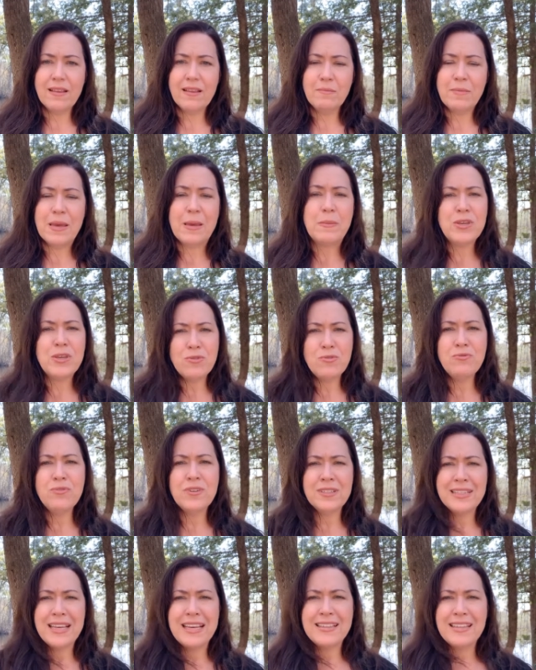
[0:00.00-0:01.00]
Maybe you
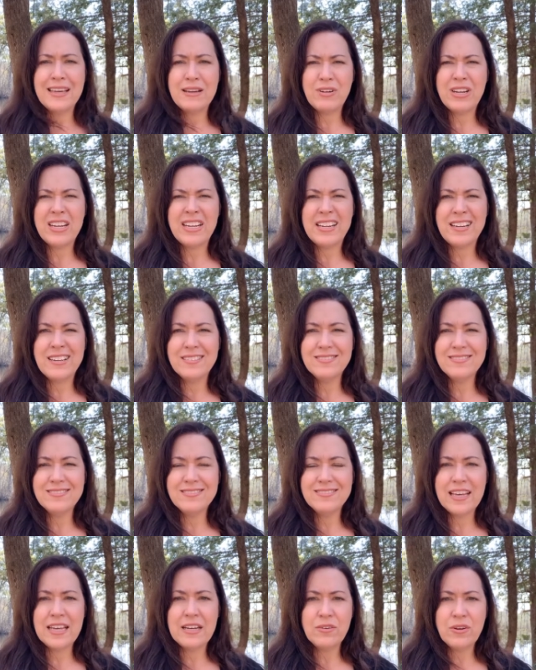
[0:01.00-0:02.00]
feel like that right now.
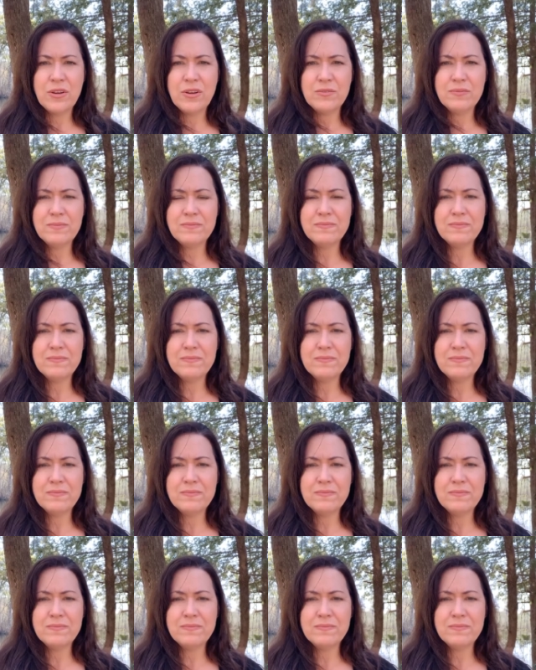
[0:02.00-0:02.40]
I don't know.